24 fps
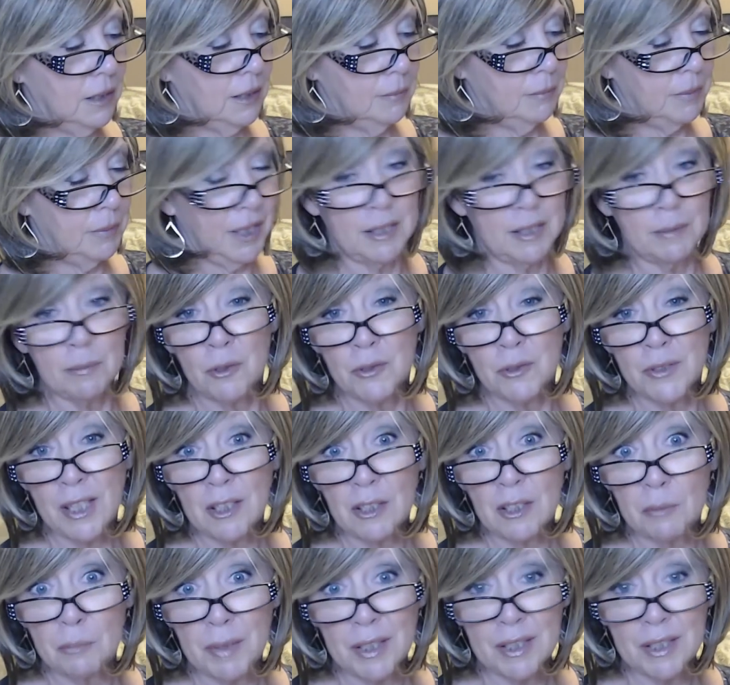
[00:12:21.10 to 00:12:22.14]
but I suppose I
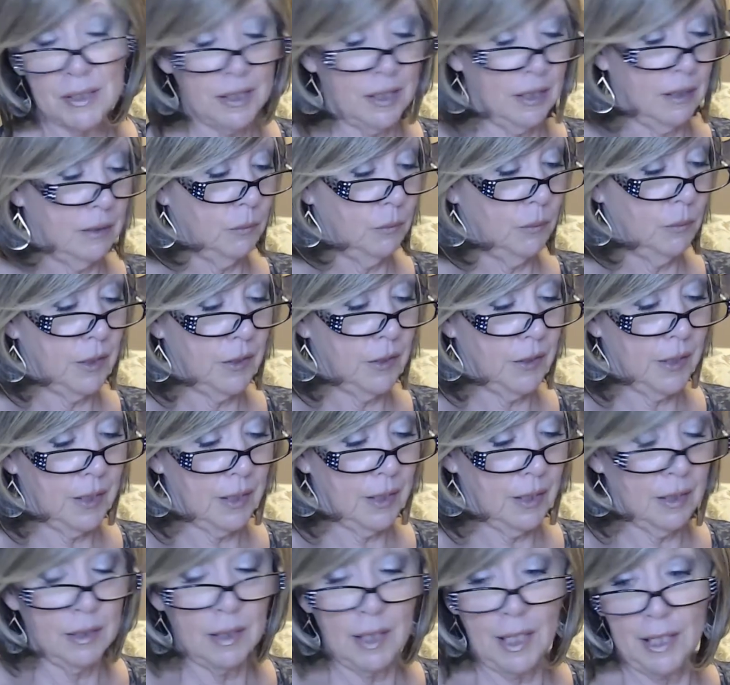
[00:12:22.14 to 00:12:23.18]
could mix it with
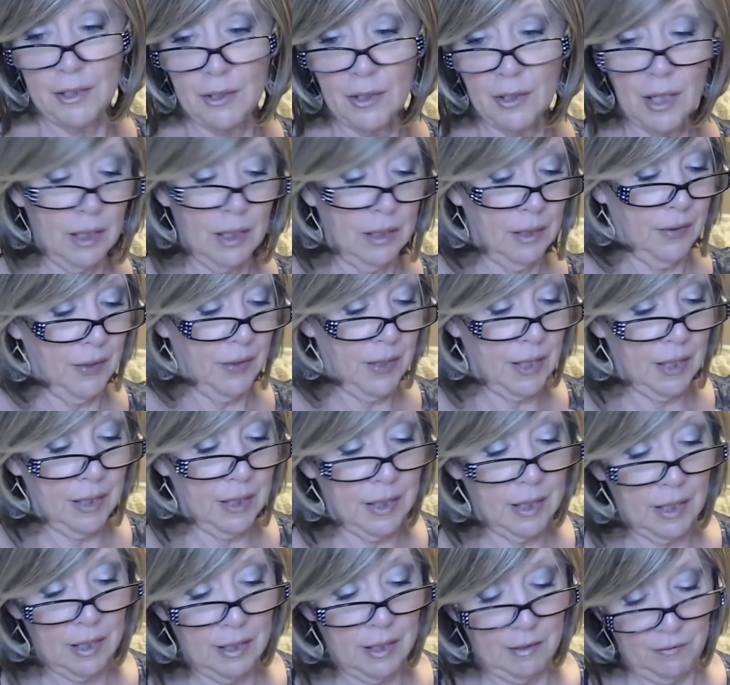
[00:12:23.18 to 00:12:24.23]
a lighter color that I
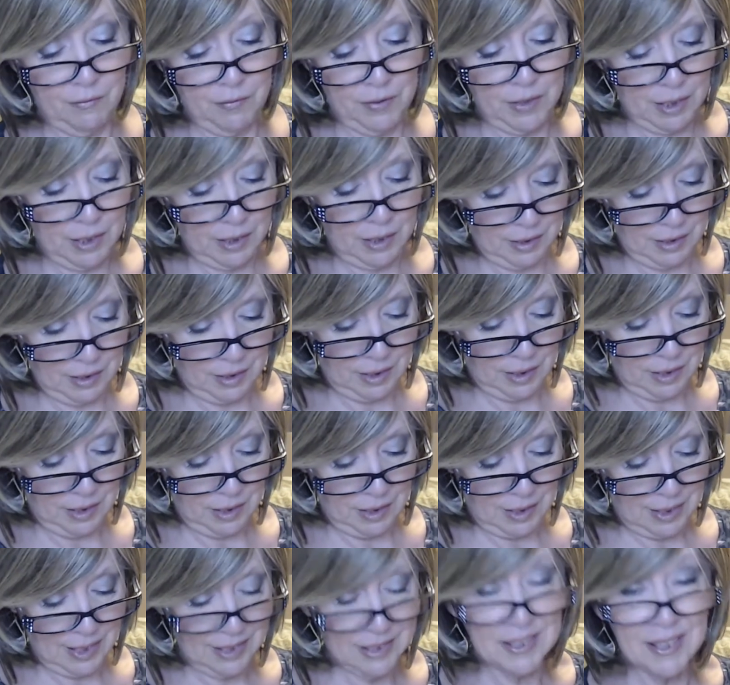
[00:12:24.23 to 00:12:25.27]
have. Yeah,
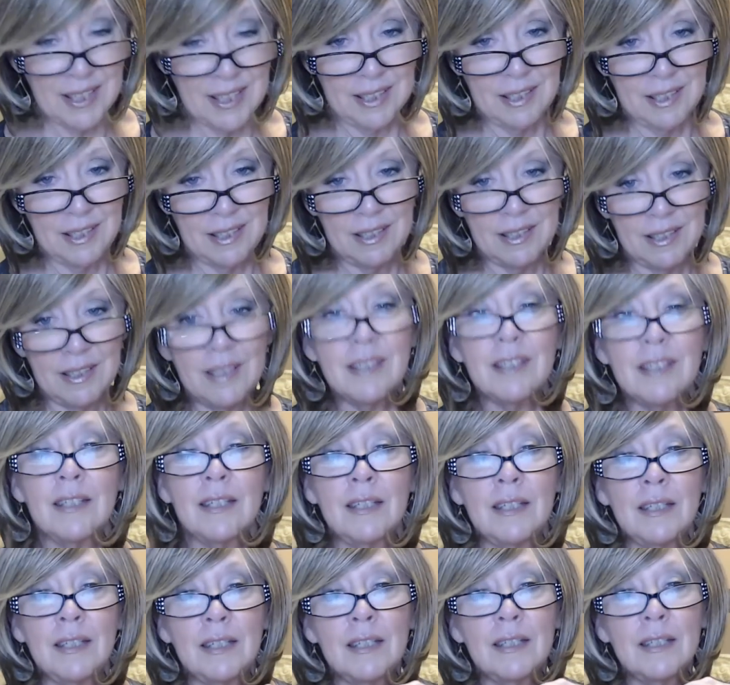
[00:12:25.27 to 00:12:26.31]
that's like,
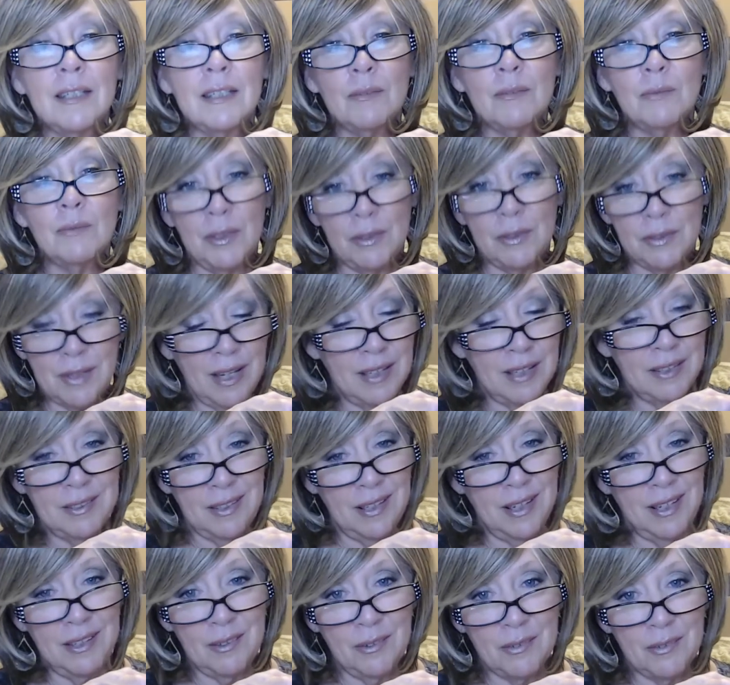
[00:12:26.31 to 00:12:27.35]
well, I don't,
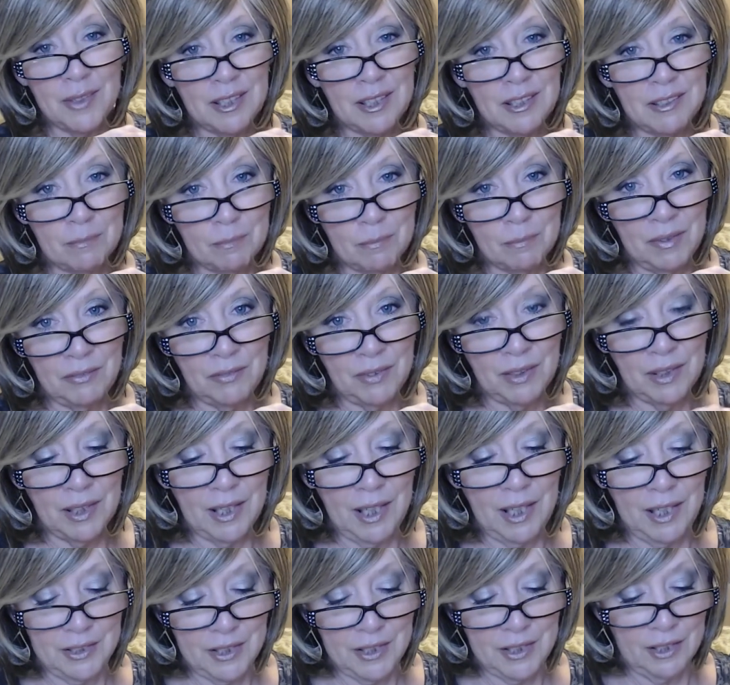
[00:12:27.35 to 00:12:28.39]
I don't think my ring
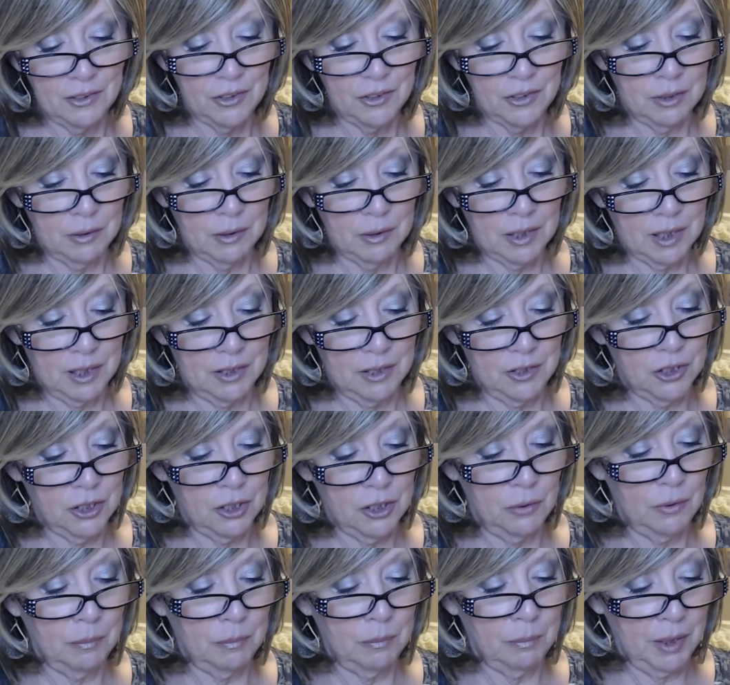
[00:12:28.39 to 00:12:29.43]
light tells you, could
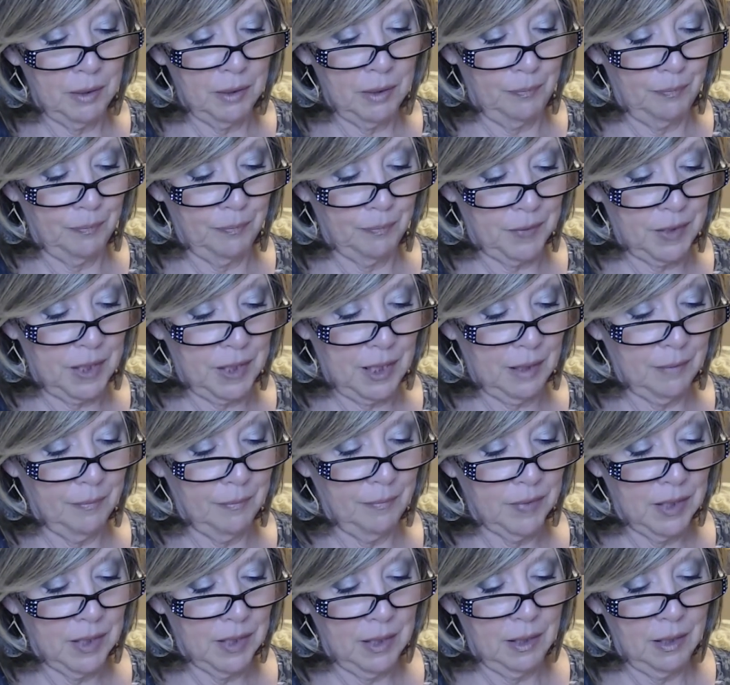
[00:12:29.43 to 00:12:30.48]
show it, but yeah.
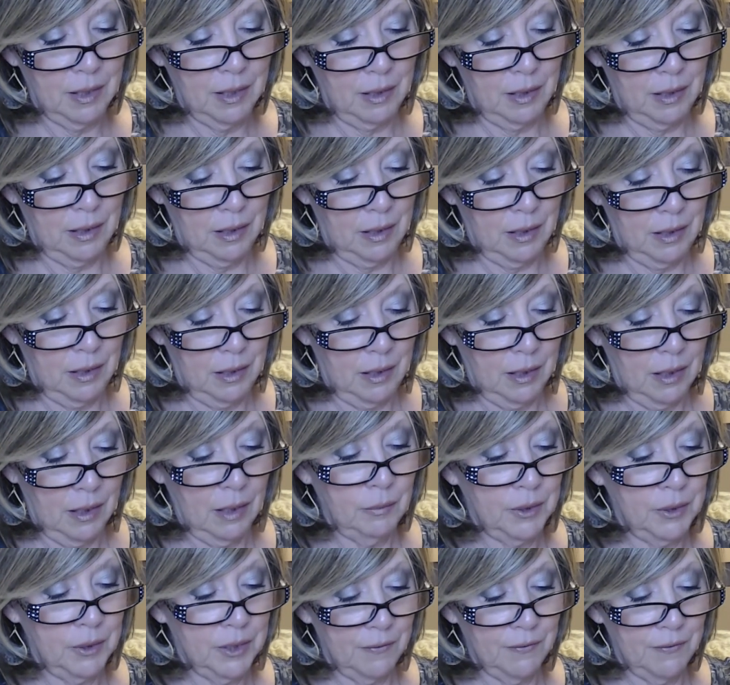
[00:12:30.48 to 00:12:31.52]
I
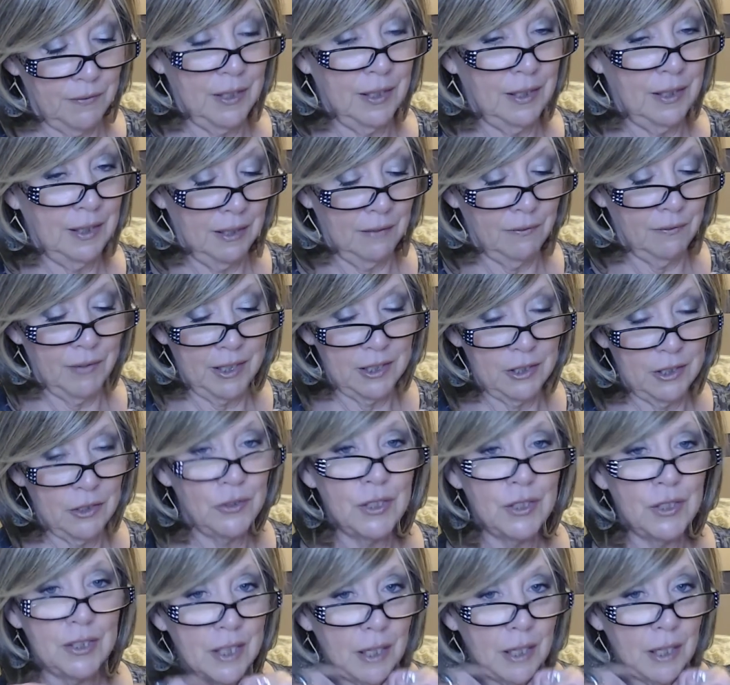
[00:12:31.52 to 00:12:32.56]
would definitely, if I
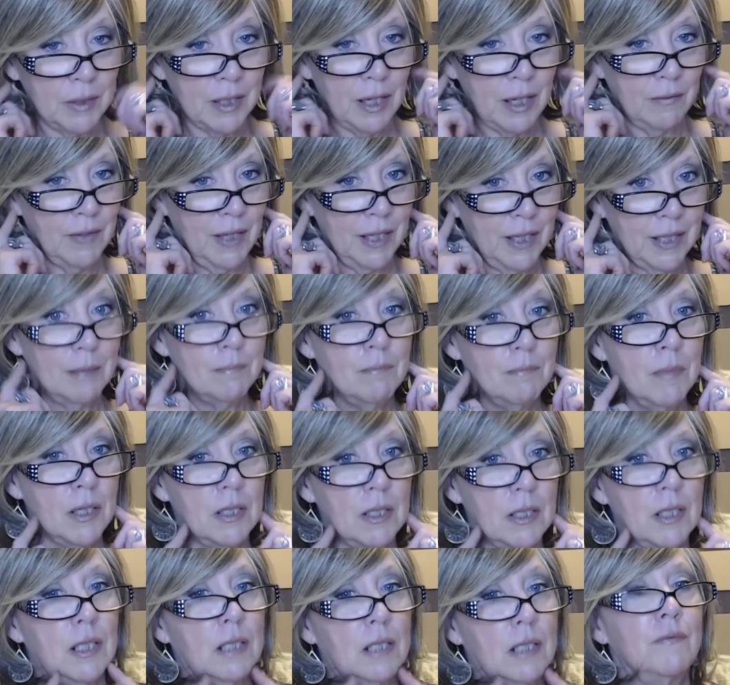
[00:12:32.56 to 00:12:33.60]
use this, I would have like a
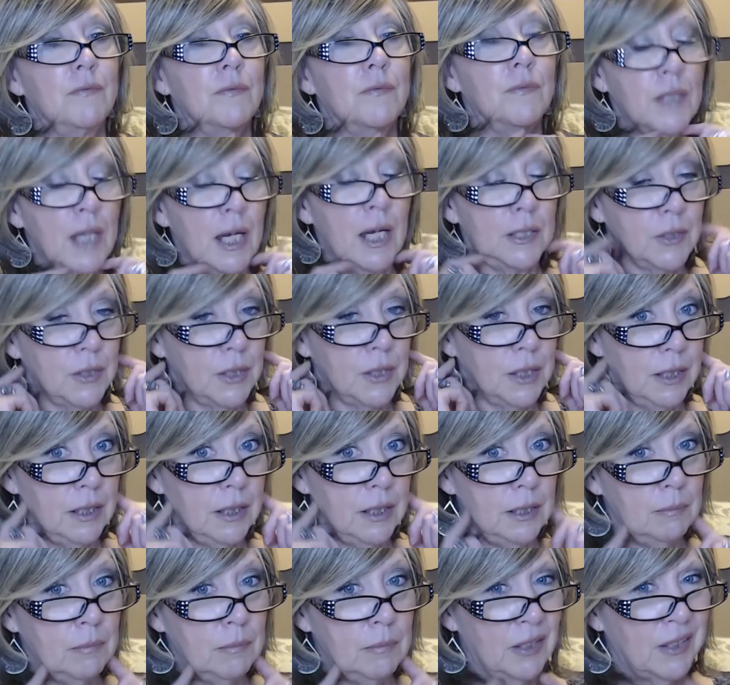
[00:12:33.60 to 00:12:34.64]
mark of that
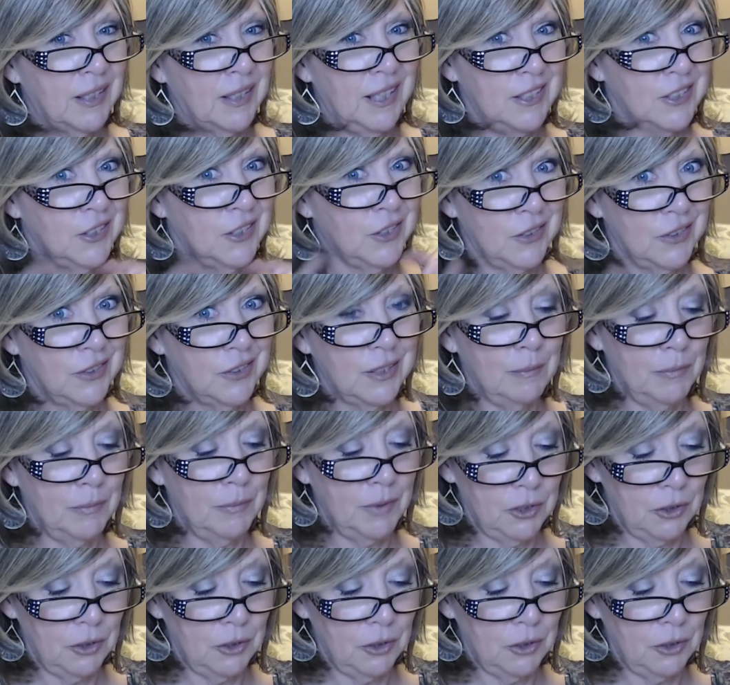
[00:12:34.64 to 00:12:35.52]
demarcation or something, you